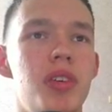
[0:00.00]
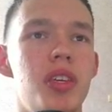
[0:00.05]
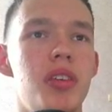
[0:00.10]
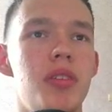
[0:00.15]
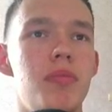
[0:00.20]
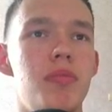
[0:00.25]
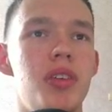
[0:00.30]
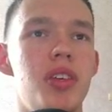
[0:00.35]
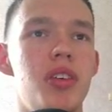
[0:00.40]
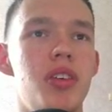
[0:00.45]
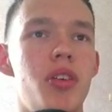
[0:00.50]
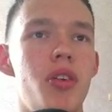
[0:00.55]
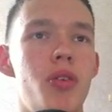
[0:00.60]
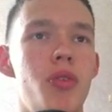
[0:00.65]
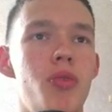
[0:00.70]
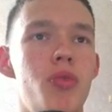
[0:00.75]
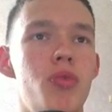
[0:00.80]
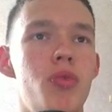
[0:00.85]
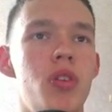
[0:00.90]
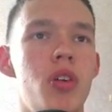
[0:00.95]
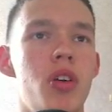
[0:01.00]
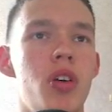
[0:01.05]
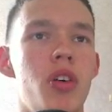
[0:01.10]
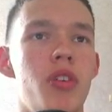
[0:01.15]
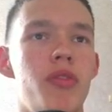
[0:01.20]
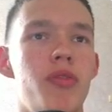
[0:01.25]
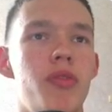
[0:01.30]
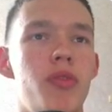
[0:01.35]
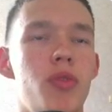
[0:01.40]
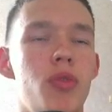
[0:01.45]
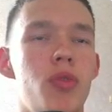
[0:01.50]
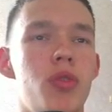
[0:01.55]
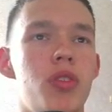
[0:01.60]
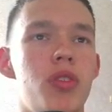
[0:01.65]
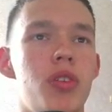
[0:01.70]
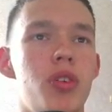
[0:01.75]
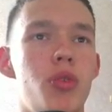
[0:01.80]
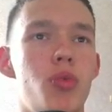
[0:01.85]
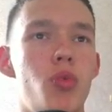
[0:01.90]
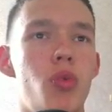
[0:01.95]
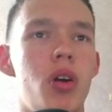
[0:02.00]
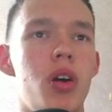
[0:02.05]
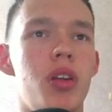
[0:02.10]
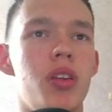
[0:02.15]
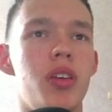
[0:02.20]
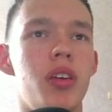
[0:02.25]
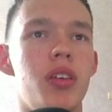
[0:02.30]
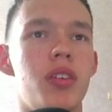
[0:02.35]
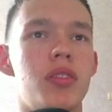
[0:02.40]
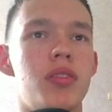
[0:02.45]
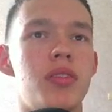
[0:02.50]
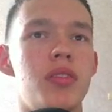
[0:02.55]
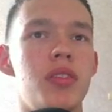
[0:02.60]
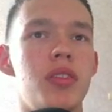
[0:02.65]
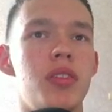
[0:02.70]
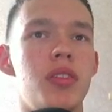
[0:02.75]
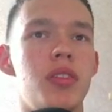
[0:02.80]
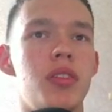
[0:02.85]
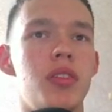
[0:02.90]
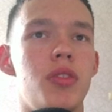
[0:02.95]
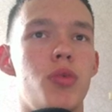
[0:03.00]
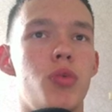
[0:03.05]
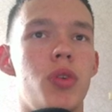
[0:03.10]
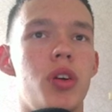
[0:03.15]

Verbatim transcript: PB041ST